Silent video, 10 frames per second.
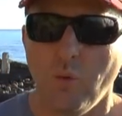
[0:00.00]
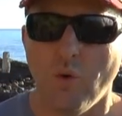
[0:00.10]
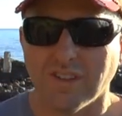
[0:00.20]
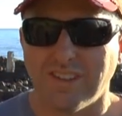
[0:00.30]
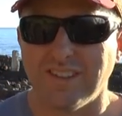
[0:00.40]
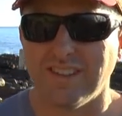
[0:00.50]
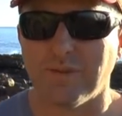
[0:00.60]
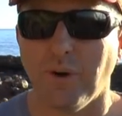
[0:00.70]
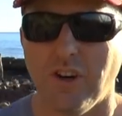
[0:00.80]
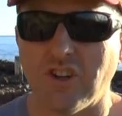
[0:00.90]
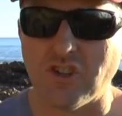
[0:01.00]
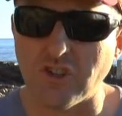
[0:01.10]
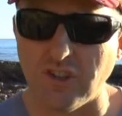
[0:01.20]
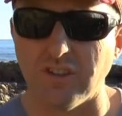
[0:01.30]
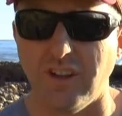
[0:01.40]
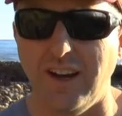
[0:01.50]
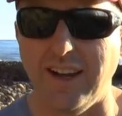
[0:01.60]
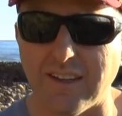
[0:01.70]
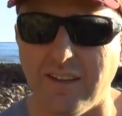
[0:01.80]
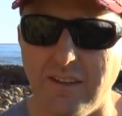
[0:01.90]
what does this bow shoot
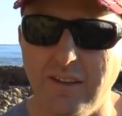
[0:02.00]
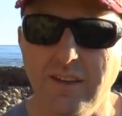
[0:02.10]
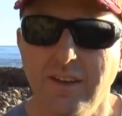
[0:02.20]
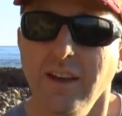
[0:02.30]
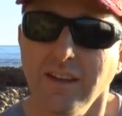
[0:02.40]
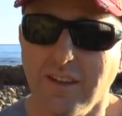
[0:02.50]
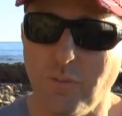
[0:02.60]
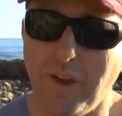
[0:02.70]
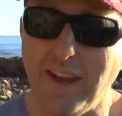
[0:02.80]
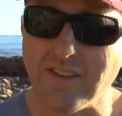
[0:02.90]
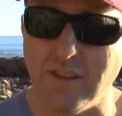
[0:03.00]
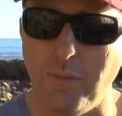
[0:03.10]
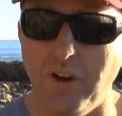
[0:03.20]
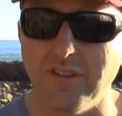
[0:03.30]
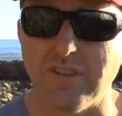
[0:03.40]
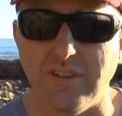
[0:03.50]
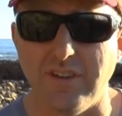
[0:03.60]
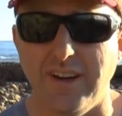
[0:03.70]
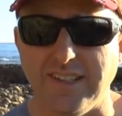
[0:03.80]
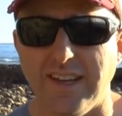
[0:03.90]
like compared to the bows of the
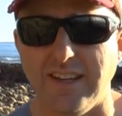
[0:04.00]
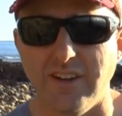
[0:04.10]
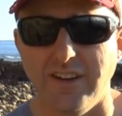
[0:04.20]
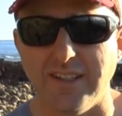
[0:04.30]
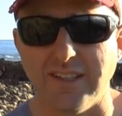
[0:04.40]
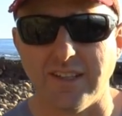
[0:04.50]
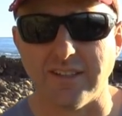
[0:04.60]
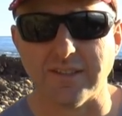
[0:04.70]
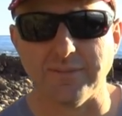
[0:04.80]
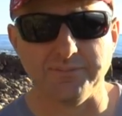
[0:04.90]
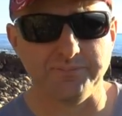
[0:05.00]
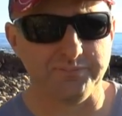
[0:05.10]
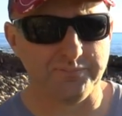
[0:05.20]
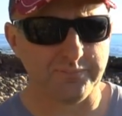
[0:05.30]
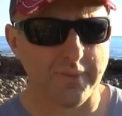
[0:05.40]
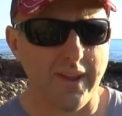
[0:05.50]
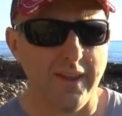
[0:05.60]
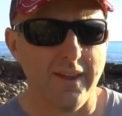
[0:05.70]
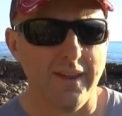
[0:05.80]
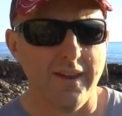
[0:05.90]
1990s?
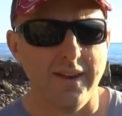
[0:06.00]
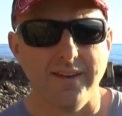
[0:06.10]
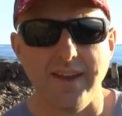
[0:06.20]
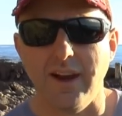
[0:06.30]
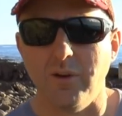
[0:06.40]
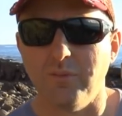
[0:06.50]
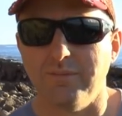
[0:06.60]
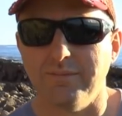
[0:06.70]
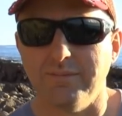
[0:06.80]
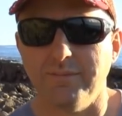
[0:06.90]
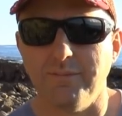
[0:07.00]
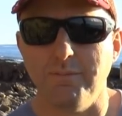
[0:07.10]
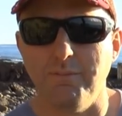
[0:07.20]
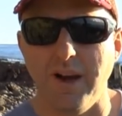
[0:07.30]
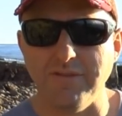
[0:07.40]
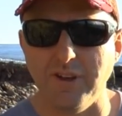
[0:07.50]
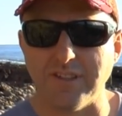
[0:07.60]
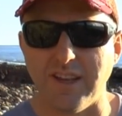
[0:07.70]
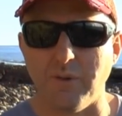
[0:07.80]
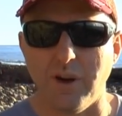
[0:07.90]
Now, my
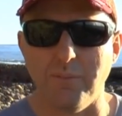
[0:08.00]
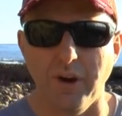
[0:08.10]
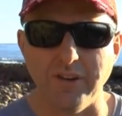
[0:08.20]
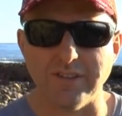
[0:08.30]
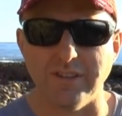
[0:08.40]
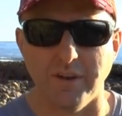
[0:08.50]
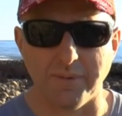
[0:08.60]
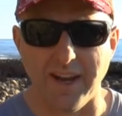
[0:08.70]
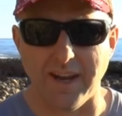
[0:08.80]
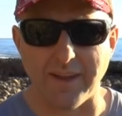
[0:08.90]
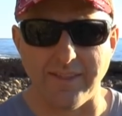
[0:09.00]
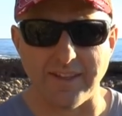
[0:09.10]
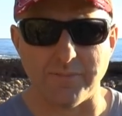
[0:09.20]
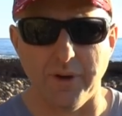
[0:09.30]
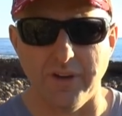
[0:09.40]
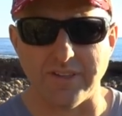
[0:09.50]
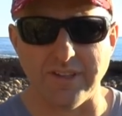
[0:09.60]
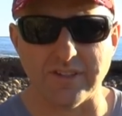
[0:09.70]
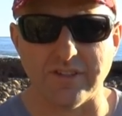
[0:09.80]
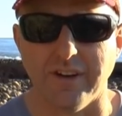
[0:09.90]
first thing when I posted I'm going to get these bows
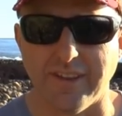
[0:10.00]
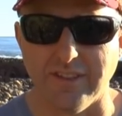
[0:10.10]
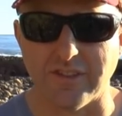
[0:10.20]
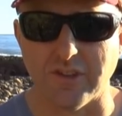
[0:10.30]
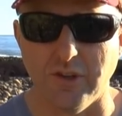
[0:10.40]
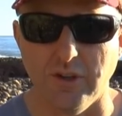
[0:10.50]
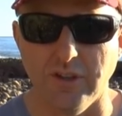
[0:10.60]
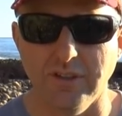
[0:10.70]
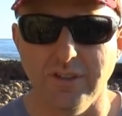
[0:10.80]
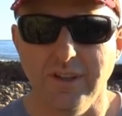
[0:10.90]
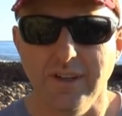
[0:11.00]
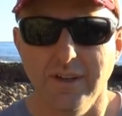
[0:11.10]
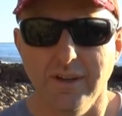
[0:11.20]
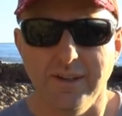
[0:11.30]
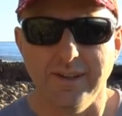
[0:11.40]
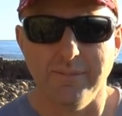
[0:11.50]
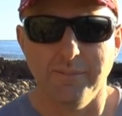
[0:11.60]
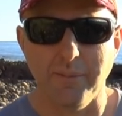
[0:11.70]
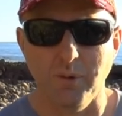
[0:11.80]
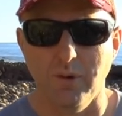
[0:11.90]
in stock in the store,
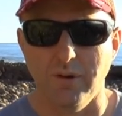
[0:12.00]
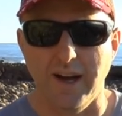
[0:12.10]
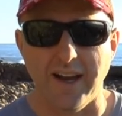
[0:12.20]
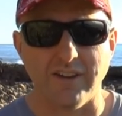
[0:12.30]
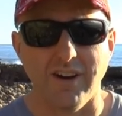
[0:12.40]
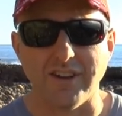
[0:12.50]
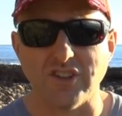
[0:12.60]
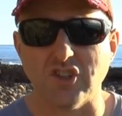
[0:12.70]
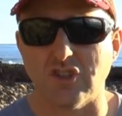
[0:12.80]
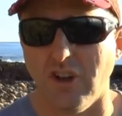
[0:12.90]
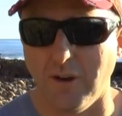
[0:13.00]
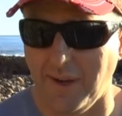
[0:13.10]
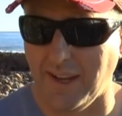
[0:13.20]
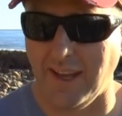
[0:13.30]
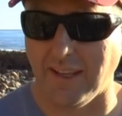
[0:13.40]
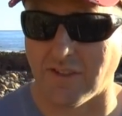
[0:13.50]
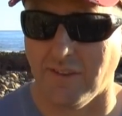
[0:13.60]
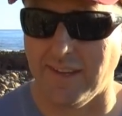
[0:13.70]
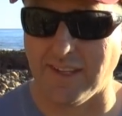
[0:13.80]
I got so many hits on